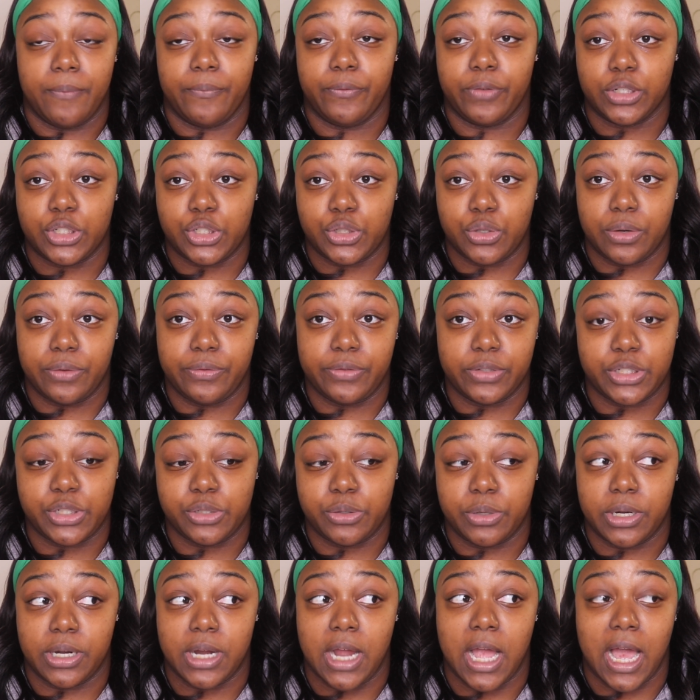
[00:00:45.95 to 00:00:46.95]
For
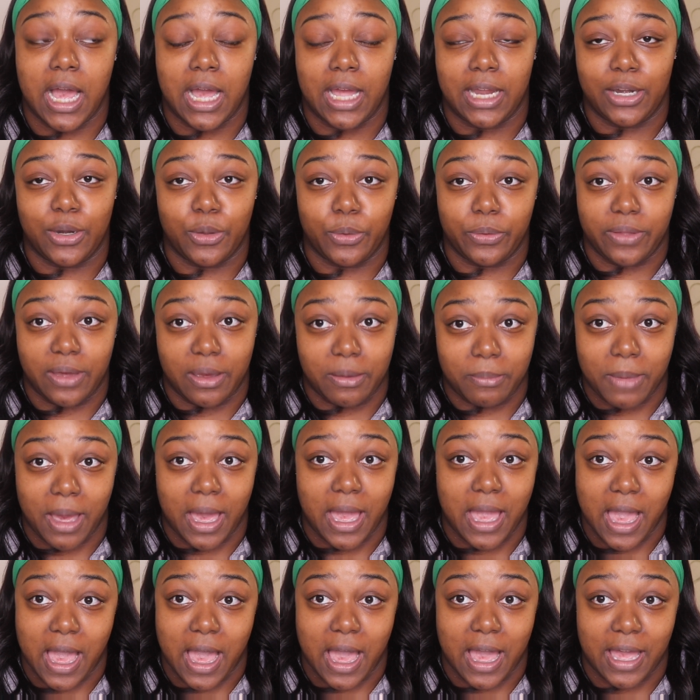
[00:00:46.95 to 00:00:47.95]
sure, I know that my
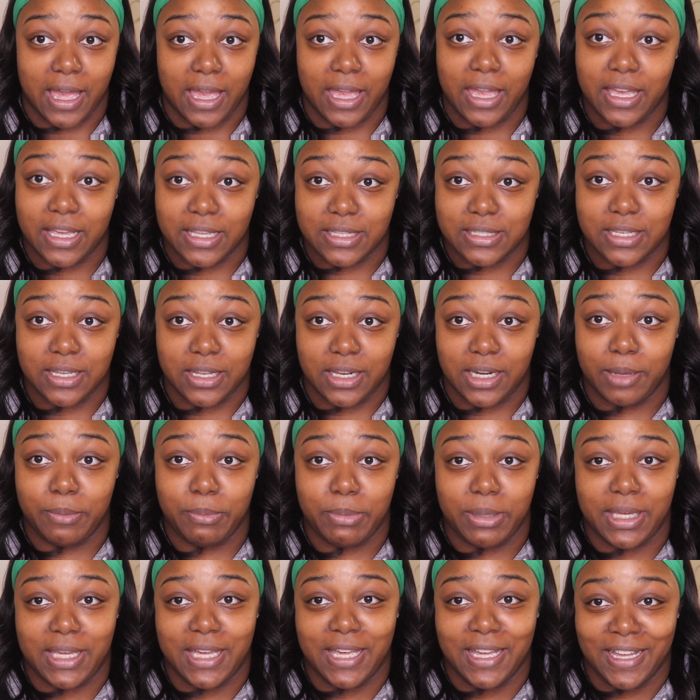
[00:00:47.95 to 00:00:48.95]
eye is hooded
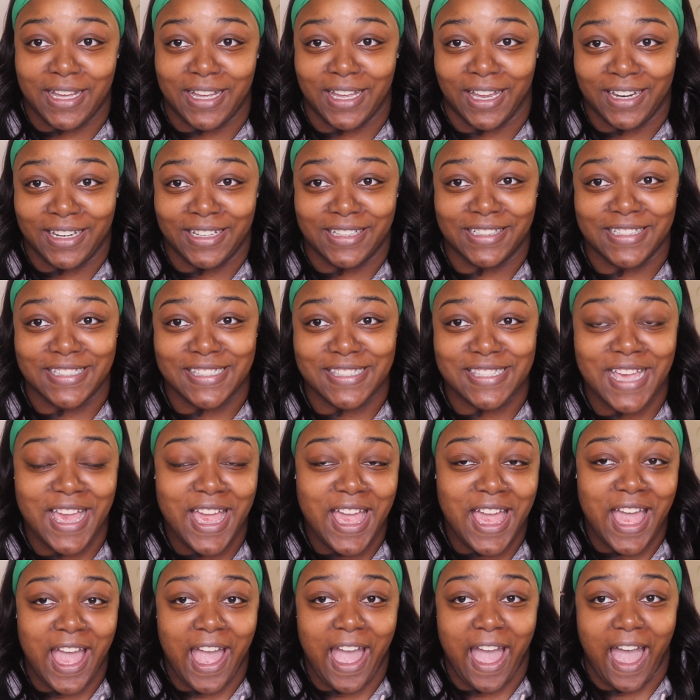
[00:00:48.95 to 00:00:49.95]
because
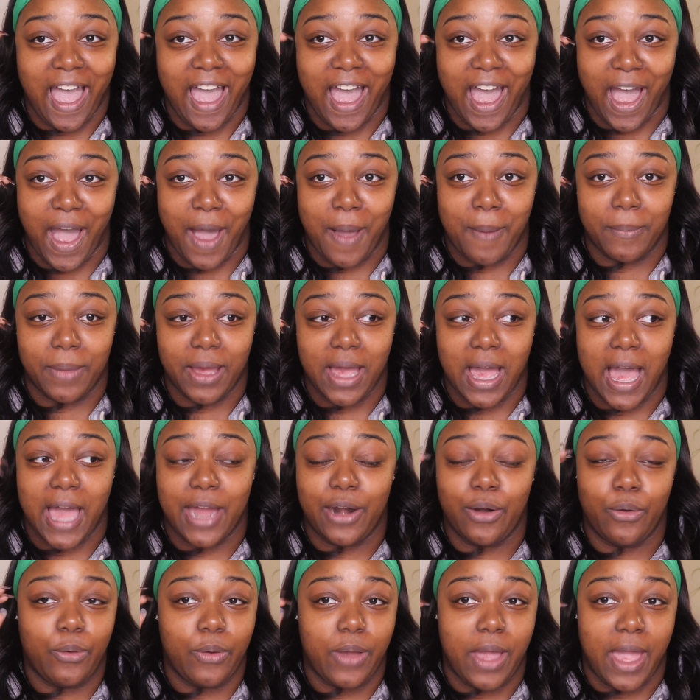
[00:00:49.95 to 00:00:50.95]
I
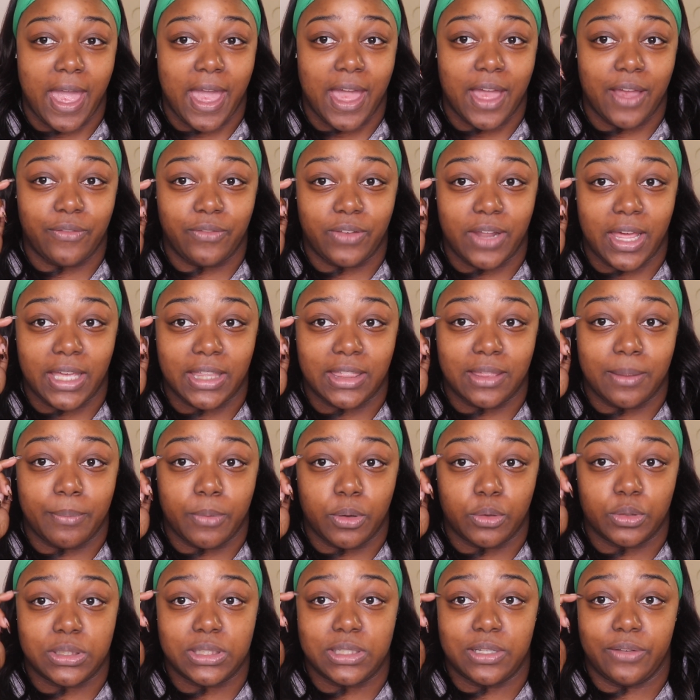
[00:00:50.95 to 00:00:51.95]
don't have like the
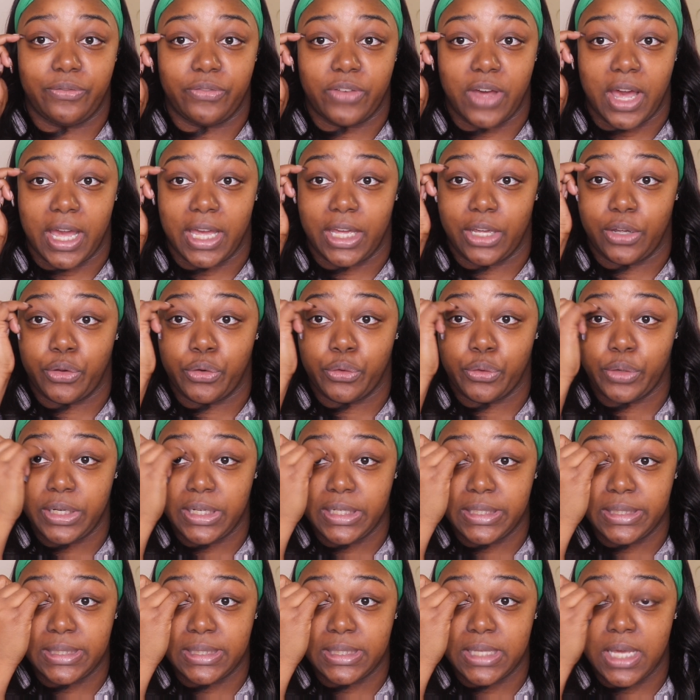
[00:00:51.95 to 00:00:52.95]
most defined
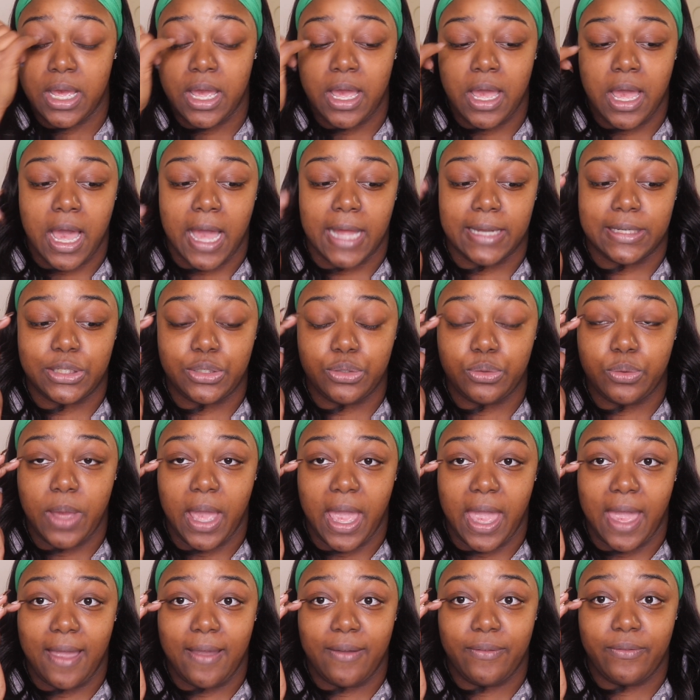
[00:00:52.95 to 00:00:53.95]
crease. I do
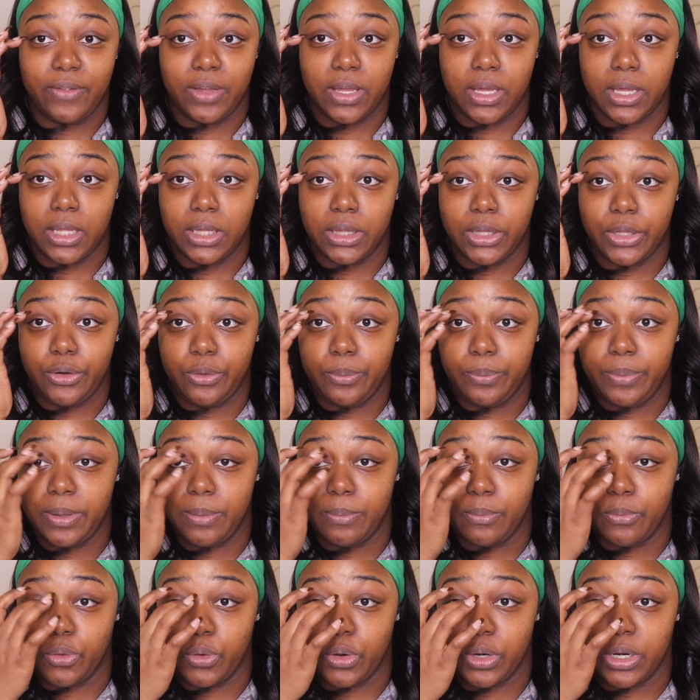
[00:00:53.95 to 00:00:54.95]
have a little
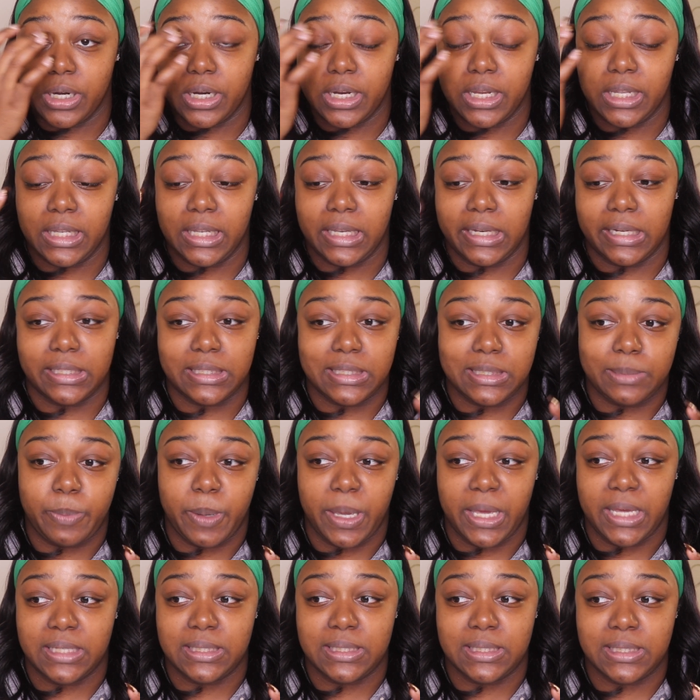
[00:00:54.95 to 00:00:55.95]
bit more lid
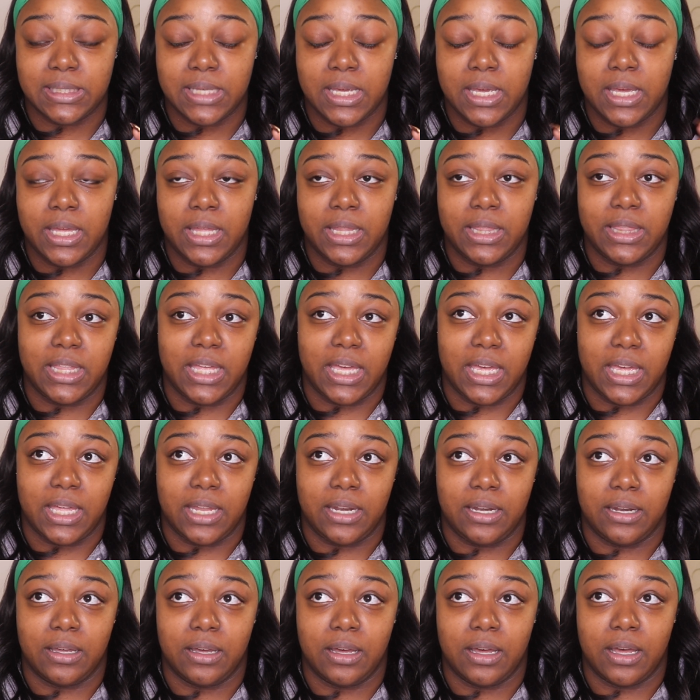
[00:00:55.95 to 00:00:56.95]
space
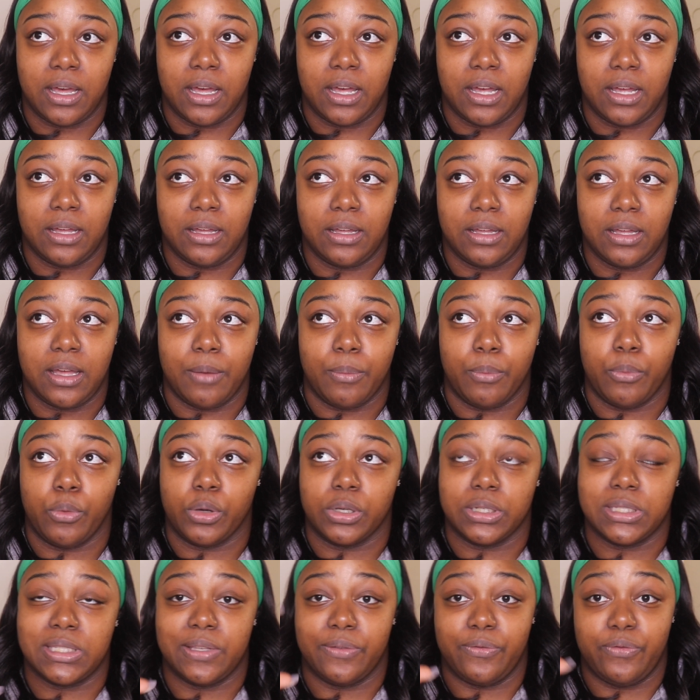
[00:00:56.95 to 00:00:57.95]
than a
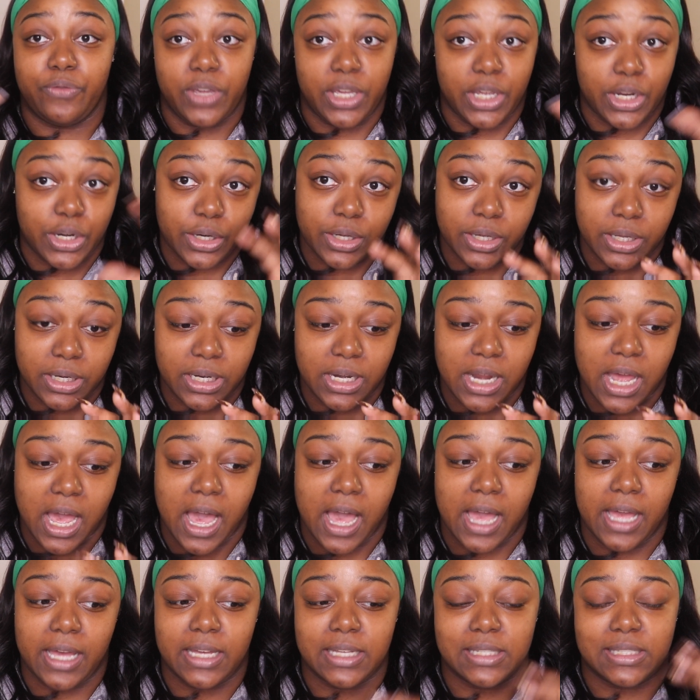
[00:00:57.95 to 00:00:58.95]
more severe hooded
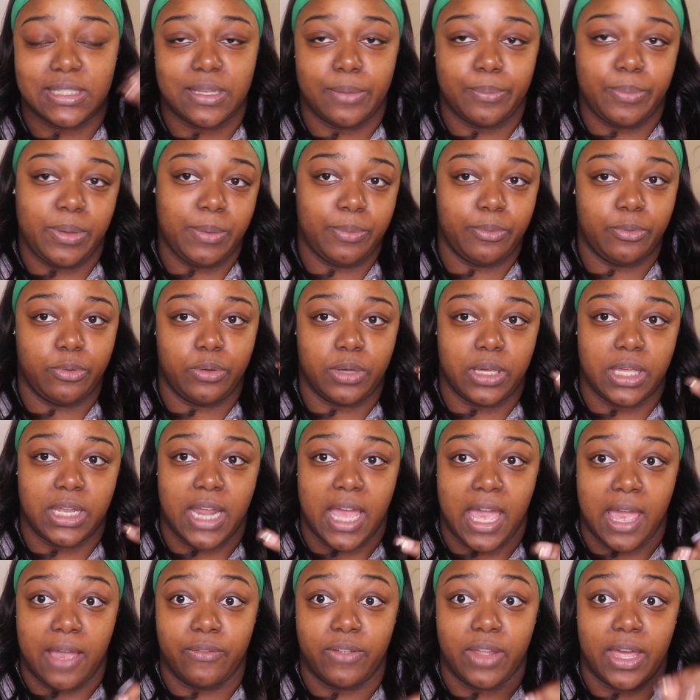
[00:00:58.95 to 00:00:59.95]
eye, because some people can
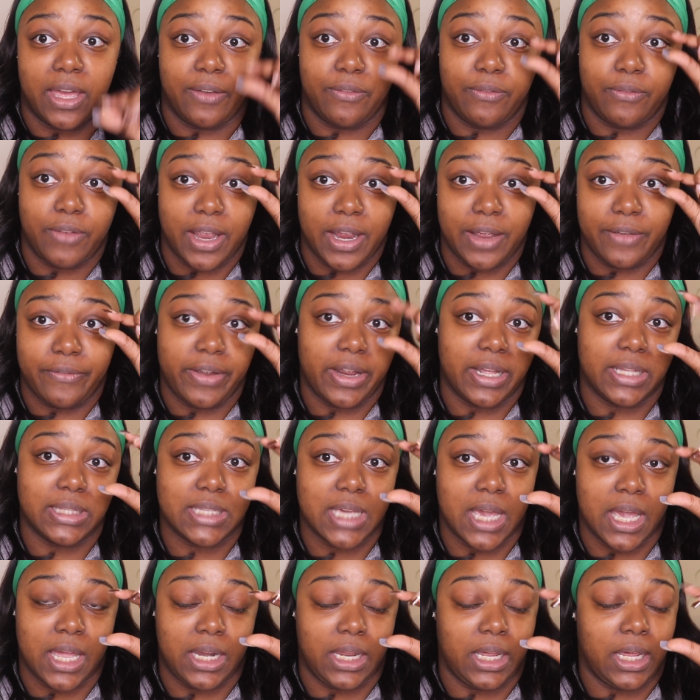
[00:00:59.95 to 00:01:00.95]
have like very
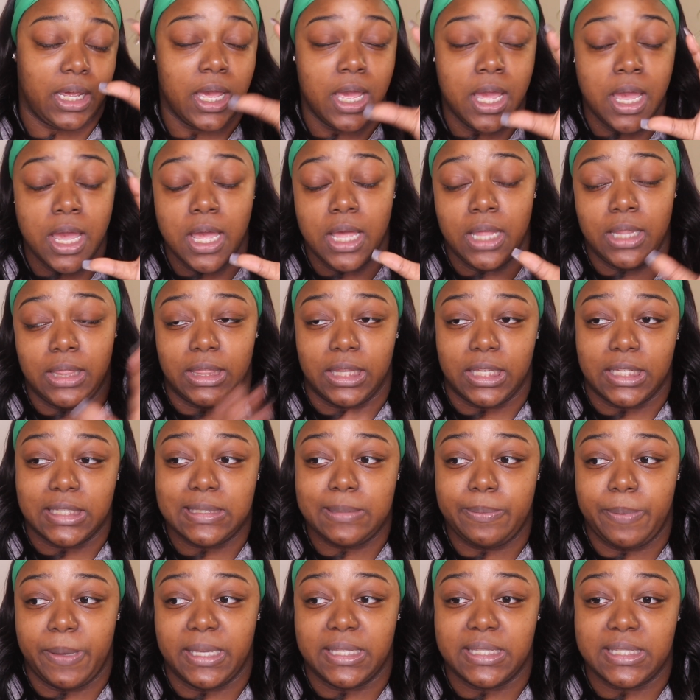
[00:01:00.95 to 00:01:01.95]
tiny lid
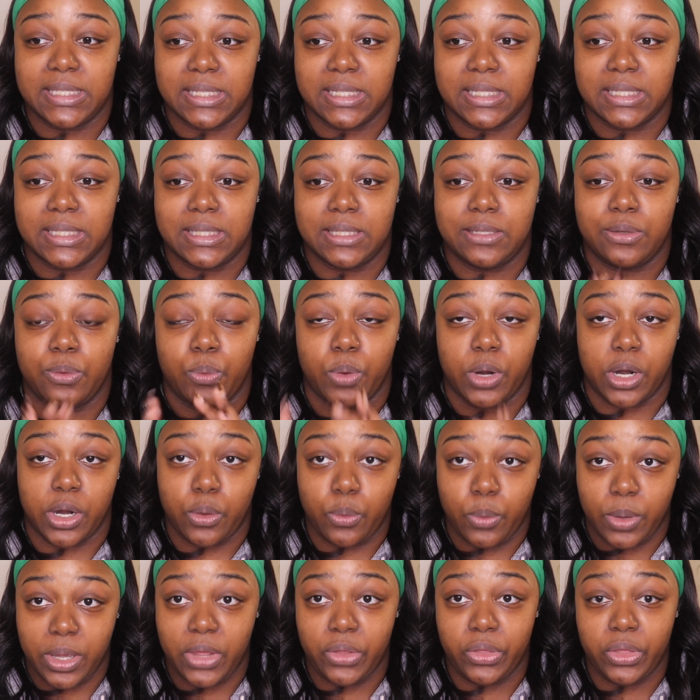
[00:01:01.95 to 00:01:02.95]
spaces to
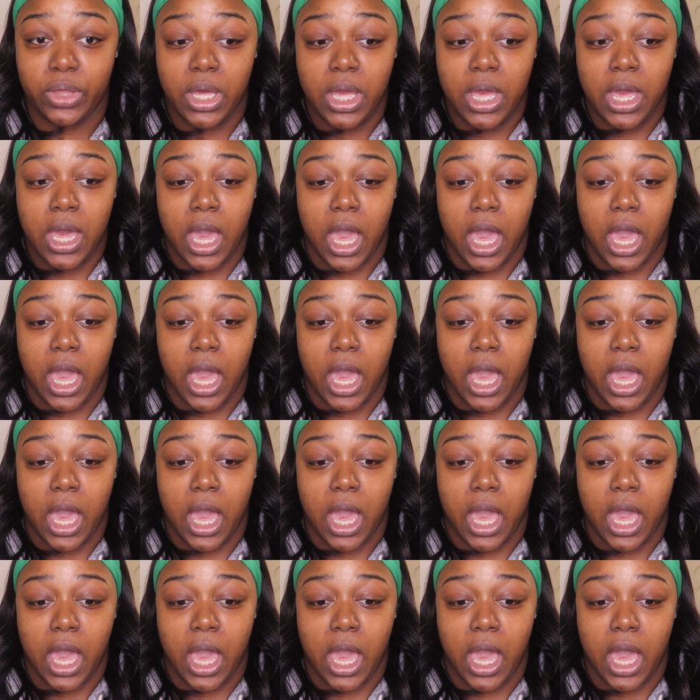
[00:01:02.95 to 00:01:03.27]
work with.